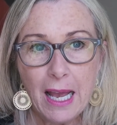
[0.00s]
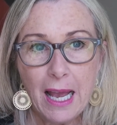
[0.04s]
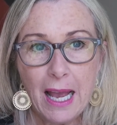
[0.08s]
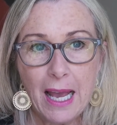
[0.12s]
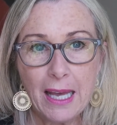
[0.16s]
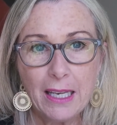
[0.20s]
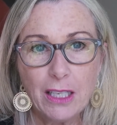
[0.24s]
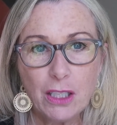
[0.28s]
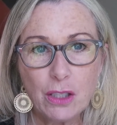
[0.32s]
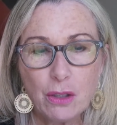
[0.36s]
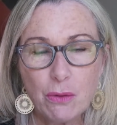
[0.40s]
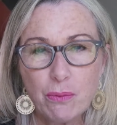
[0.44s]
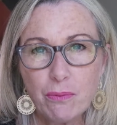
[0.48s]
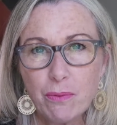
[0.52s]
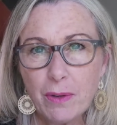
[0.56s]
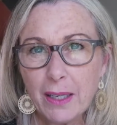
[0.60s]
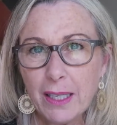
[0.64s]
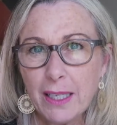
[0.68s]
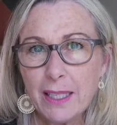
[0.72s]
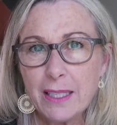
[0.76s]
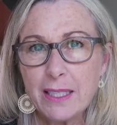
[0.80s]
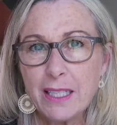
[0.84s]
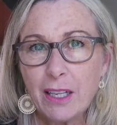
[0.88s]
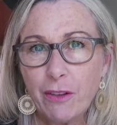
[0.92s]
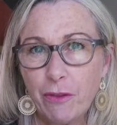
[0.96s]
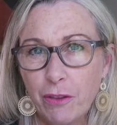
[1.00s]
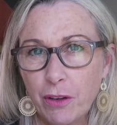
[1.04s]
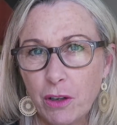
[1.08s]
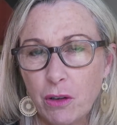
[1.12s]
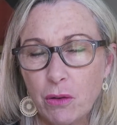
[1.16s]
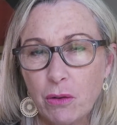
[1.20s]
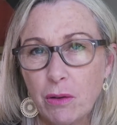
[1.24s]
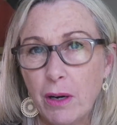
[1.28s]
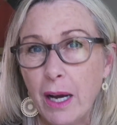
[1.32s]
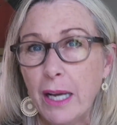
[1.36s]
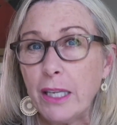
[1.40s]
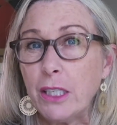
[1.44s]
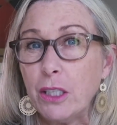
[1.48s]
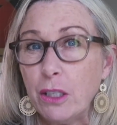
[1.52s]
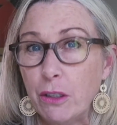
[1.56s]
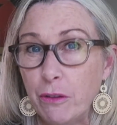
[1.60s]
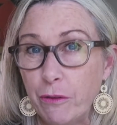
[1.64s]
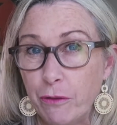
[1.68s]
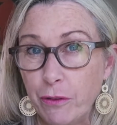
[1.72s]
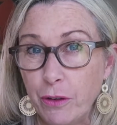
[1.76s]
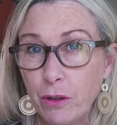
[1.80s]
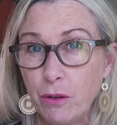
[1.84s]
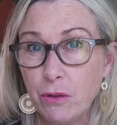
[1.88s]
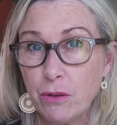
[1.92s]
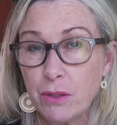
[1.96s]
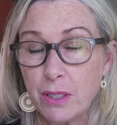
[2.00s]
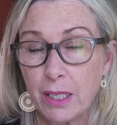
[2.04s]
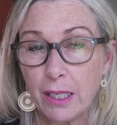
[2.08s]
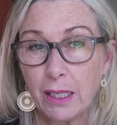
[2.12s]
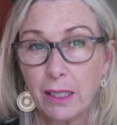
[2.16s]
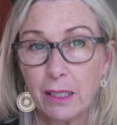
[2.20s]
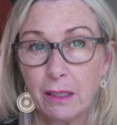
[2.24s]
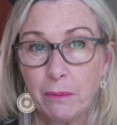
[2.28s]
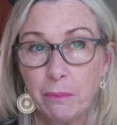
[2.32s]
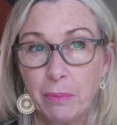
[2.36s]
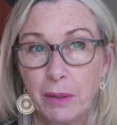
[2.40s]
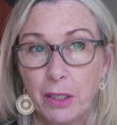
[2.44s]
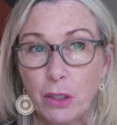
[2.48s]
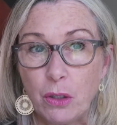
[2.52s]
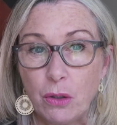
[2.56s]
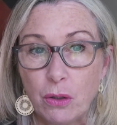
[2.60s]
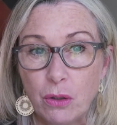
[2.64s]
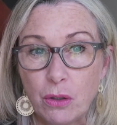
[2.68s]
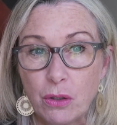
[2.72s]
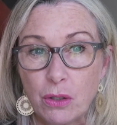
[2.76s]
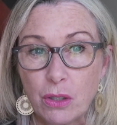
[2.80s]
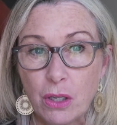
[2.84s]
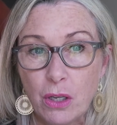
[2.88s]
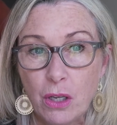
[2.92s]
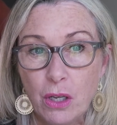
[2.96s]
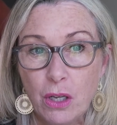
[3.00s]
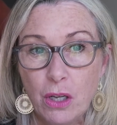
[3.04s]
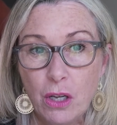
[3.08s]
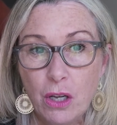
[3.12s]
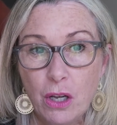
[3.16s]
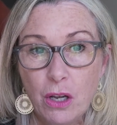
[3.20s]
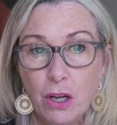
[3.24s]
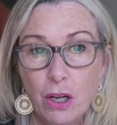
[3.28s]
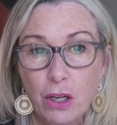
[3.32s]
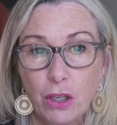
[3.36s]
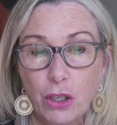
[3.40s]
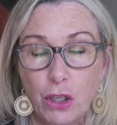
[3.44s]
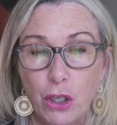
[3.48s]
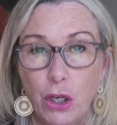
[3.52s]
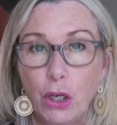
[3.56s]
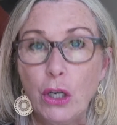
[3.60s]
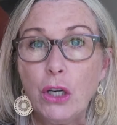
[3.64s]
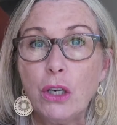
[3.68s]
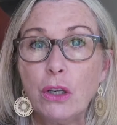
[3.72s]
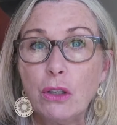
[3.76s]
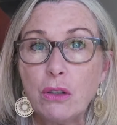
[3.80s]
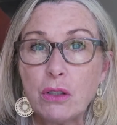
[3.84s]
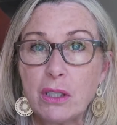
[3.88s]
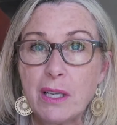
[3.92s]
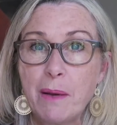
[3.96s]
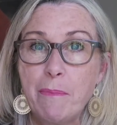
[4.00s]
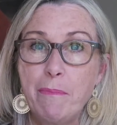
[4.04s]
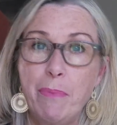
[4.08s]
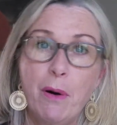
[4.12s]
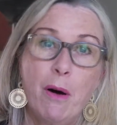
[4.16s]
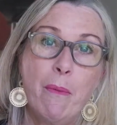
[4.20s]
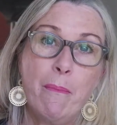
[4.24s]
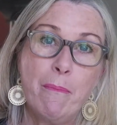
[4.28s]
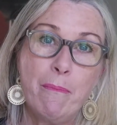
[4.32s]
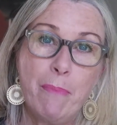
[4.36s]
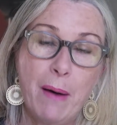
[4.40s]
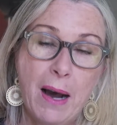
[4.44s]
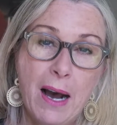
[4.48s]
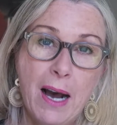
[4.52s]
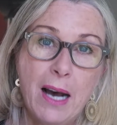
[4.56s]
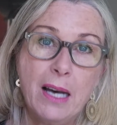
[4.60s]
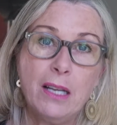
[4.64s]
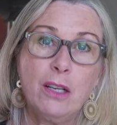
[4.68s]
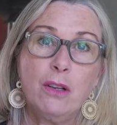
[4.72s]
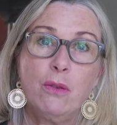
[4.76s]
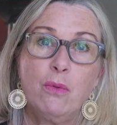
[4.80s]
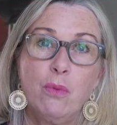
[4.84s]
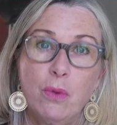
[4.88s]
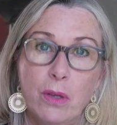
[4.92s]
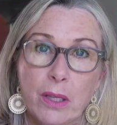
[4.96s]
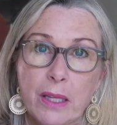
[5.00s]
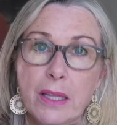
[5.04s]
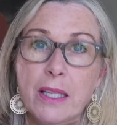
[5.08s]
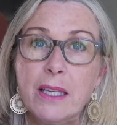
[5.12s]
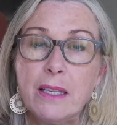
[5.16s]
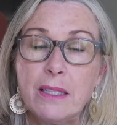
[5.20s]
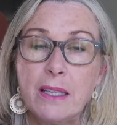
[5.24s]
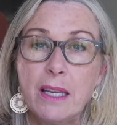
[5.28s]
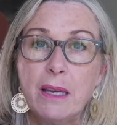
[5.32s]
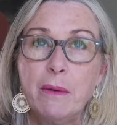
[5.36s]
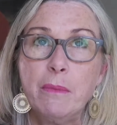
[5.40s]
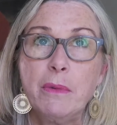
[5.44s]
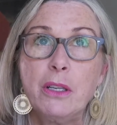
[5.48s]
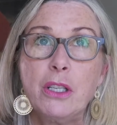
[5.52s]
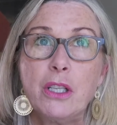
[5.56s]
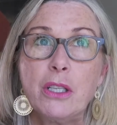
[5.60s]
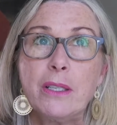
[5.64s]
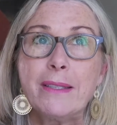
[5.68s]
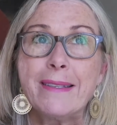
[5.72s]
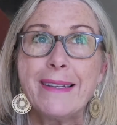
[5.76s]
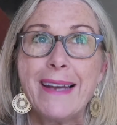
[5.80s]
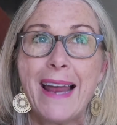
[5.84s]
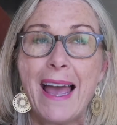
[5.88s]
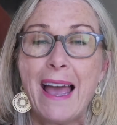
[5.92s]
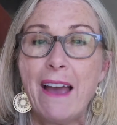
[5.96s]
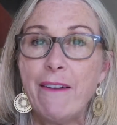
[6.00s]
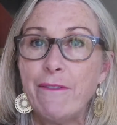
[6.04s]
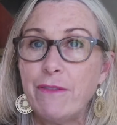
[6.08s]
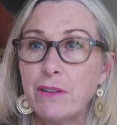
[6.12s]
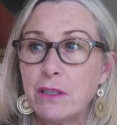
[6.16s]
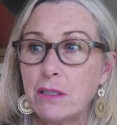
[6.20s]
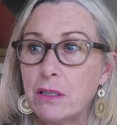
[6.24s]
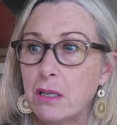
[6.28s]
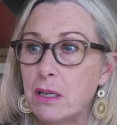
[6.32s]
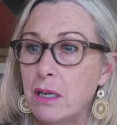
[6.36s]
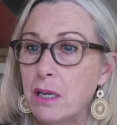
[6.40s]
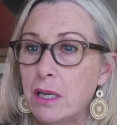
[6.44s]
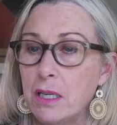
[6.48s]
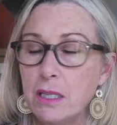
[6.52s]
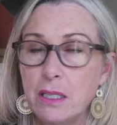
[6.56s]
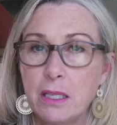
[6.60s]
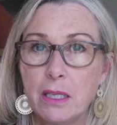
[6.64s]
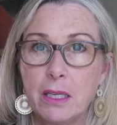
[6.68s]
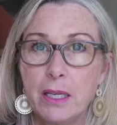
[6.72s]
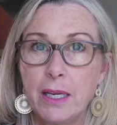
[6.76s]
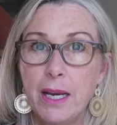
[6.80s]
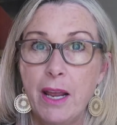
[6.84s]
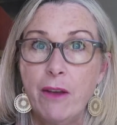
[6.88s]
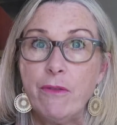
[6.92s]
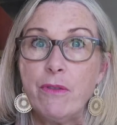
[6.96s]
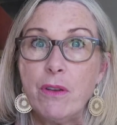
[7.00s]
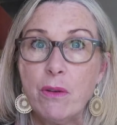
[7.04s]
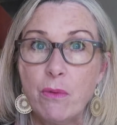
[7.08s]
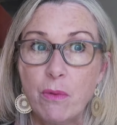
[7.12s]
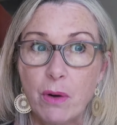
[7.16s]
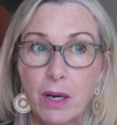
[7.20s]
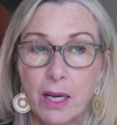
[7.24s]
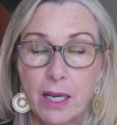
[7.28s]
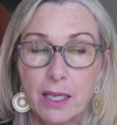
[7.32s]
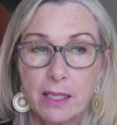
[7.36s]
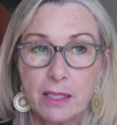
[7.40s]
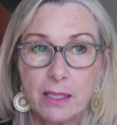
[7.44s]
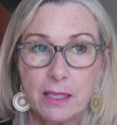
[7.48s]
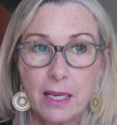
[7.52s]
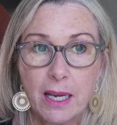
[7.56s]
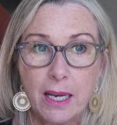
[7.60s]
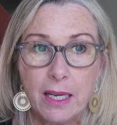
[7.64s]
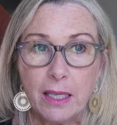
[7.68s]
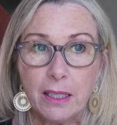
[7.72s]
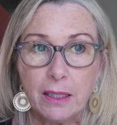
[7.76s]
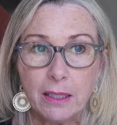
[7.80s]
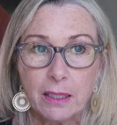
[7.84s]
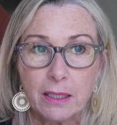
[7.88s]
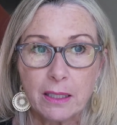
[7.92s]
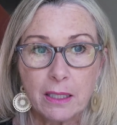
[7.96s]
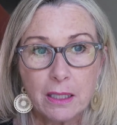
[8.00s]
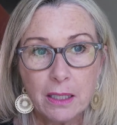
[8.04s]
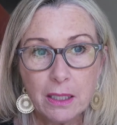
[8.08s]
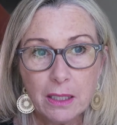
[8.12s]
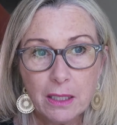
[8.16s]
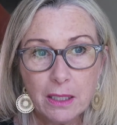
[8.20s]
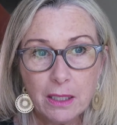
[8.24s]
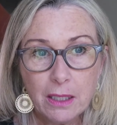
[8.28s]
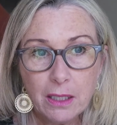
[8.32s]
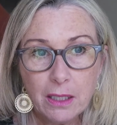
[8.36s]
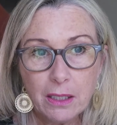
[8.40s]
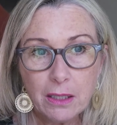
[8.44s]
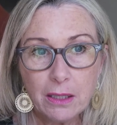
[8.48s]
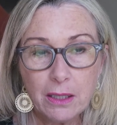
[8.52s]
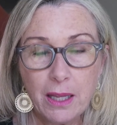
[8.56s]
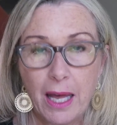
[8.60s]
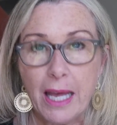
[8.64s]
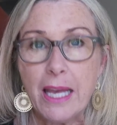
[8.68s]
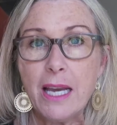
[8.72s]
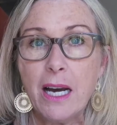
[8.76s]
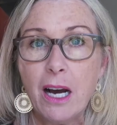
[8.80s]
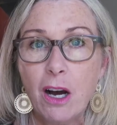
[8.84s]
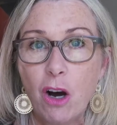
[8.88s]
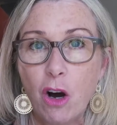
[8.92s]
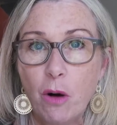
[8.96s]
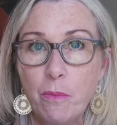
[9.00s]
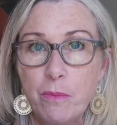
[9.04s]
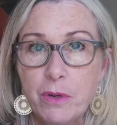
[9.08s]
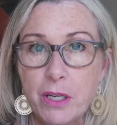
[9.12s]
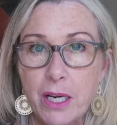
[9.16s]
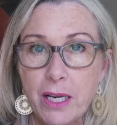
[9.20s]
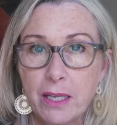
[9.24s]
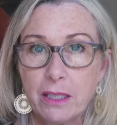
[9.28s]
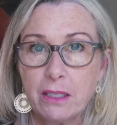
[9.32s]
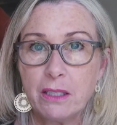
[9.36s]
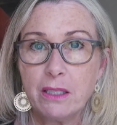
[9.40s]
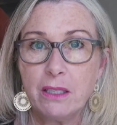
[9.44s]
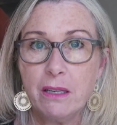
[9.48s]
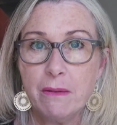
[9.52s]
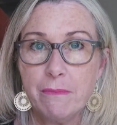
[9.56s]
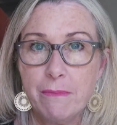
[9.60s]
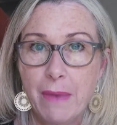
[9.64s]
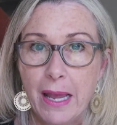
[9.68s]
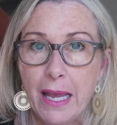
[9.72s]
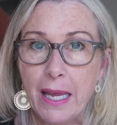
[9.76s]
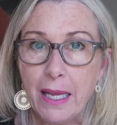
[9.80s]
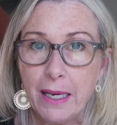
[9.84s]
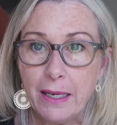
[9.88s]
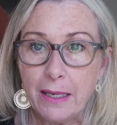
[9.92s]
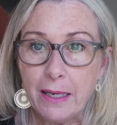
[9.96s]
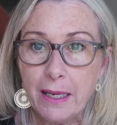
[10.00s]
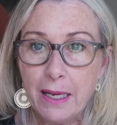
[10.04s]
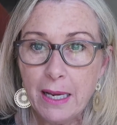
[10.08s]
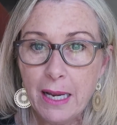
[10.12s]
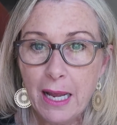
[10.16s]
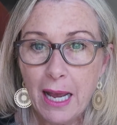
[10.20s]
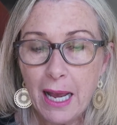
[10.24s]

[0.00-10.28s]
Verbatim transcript: And it's really difficult and confusing because girls are bombarded with these images in advertising and everywhere saying that they are objects to men.